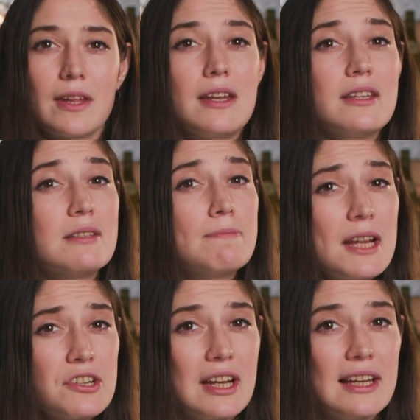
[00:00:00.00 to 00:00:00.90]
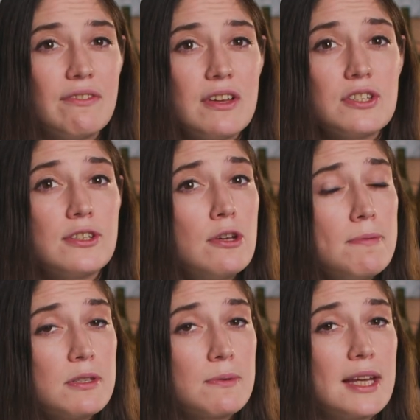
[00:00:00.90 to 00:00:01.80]
and especially this
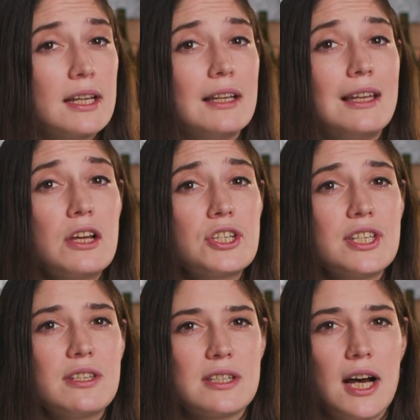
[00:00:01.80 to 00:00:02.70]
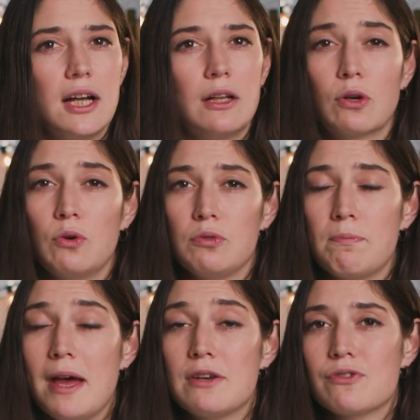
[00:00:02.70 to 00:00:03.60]
super sweet, luscious style
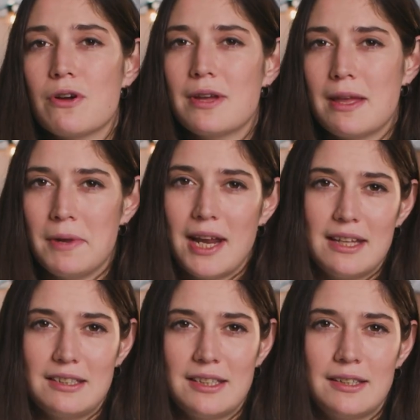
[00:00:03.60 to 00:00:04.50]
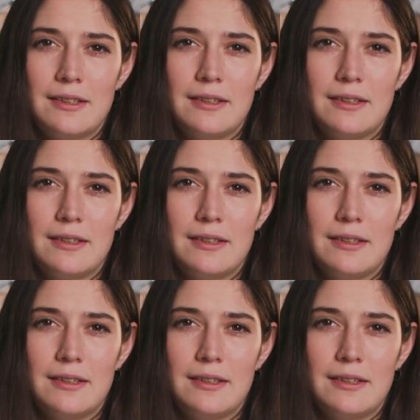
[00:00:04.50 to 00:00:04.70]
called Pedro Jimenez.